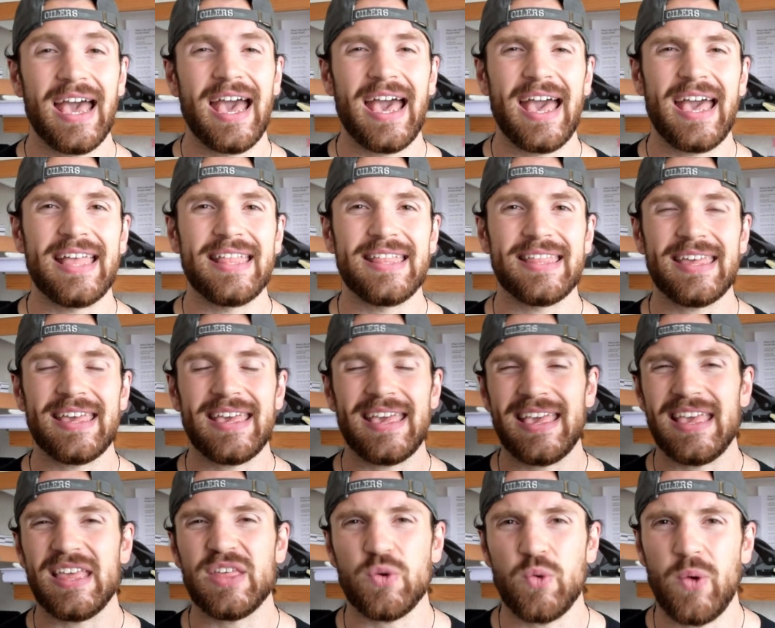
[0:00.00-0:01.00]
And
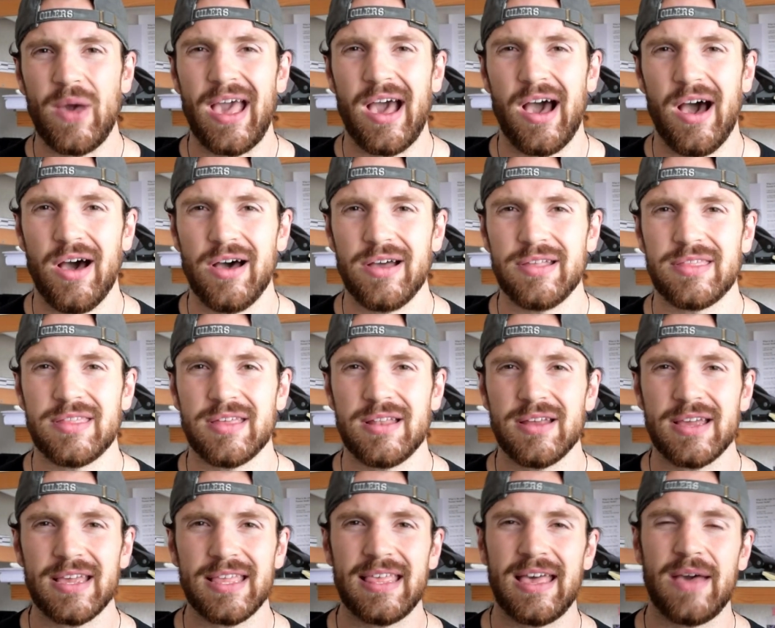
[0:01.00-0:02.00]
it's quite hard to
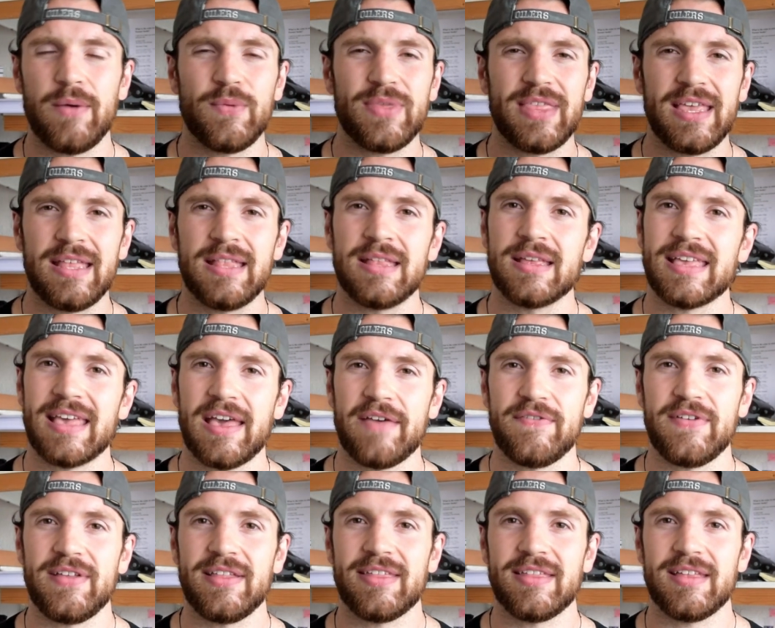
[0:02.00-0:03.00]
look at that within
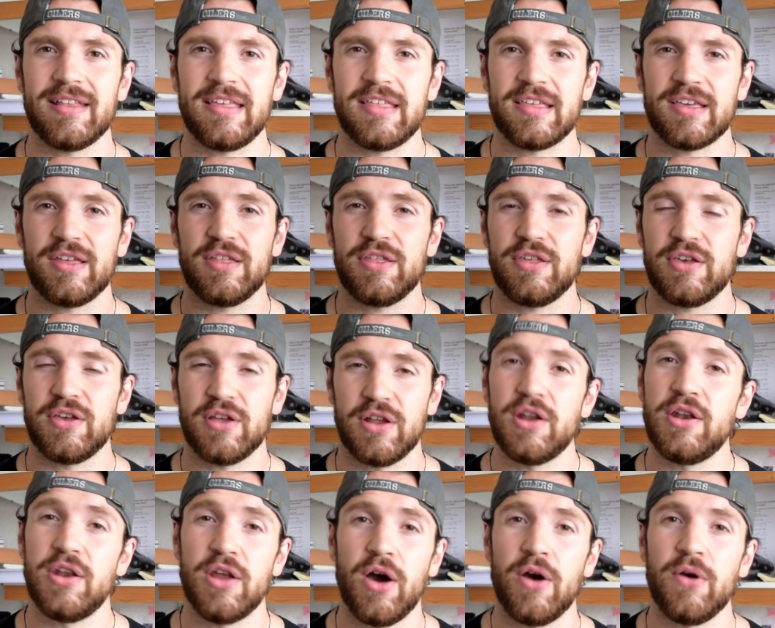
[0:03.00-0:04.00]
caffeine studies because you're
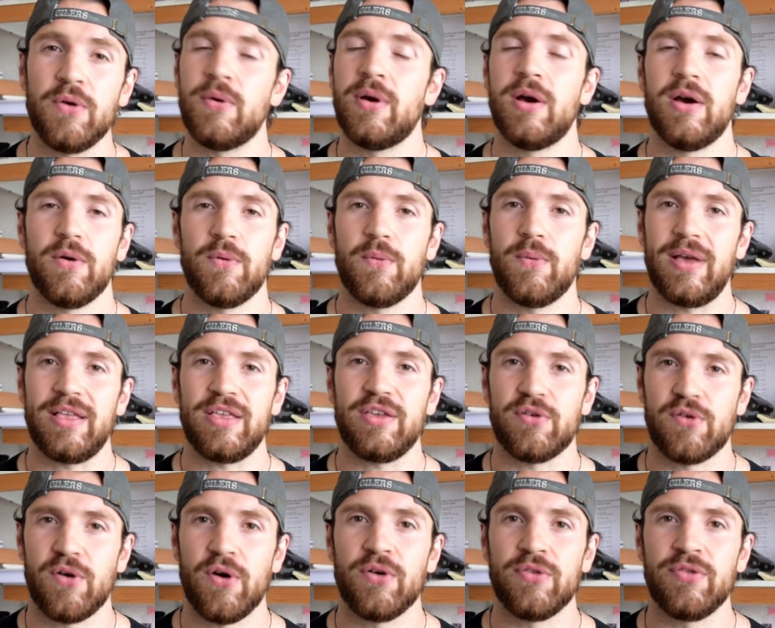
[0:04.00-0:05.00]
going to know when
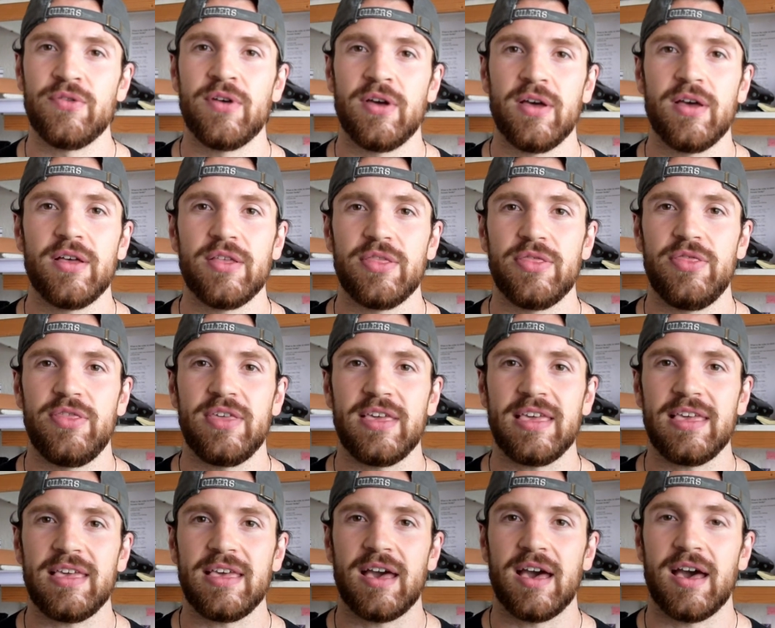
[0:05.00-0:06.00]
you're on
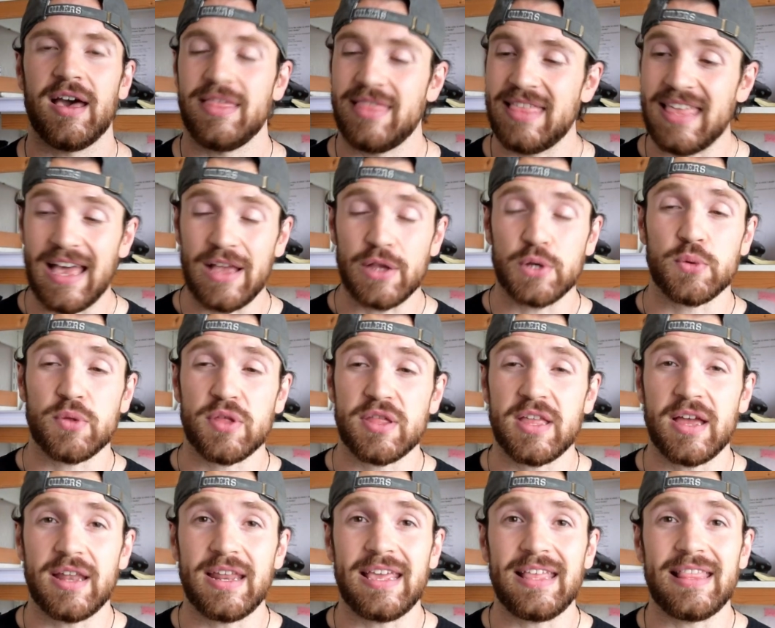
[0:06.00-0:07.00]
the actual
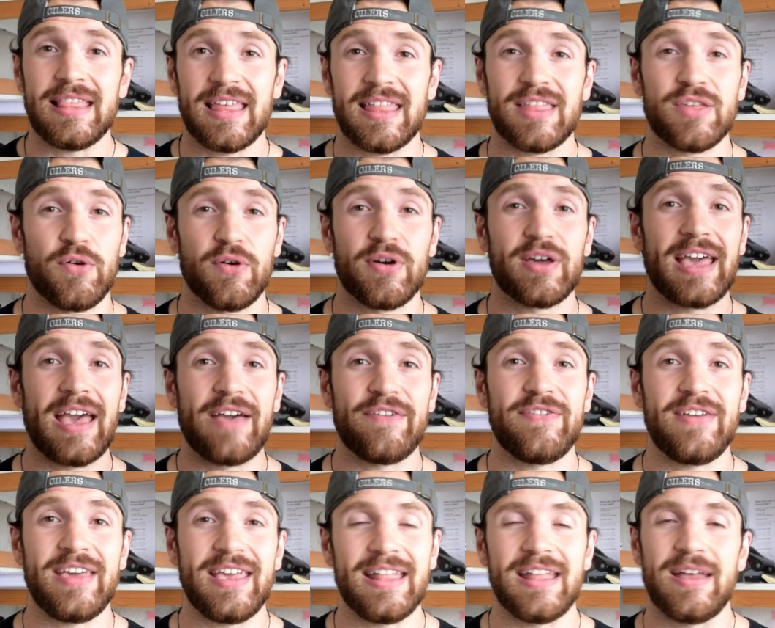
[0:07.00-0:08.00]
study that's got
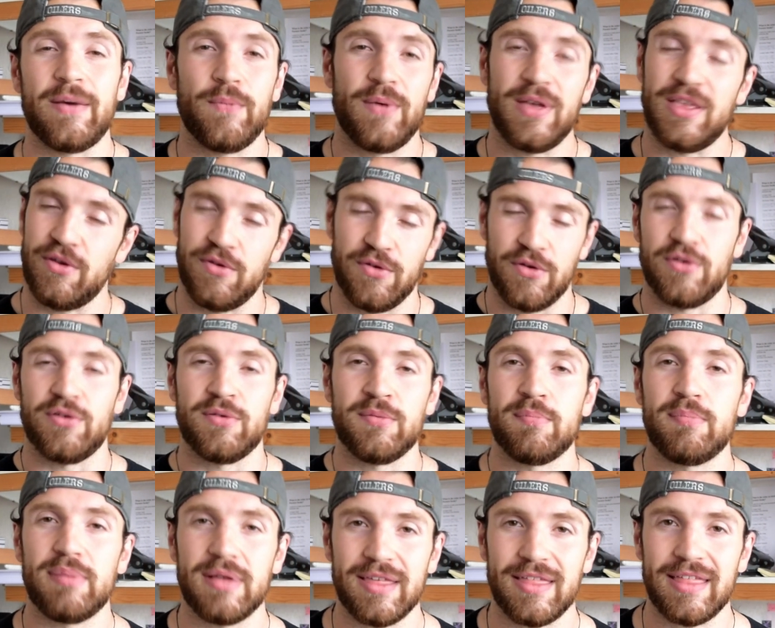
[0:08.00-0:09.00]
caffeine and when you're on
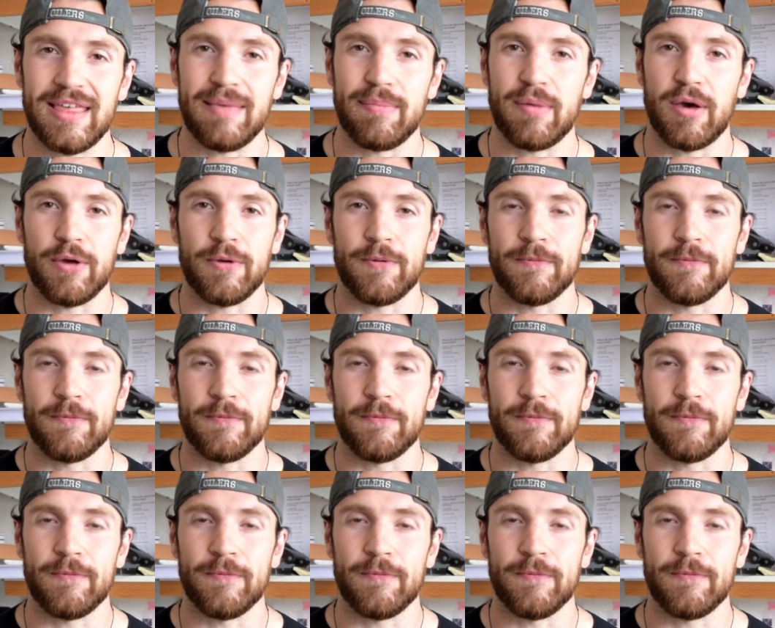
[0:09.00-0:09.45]
placebo.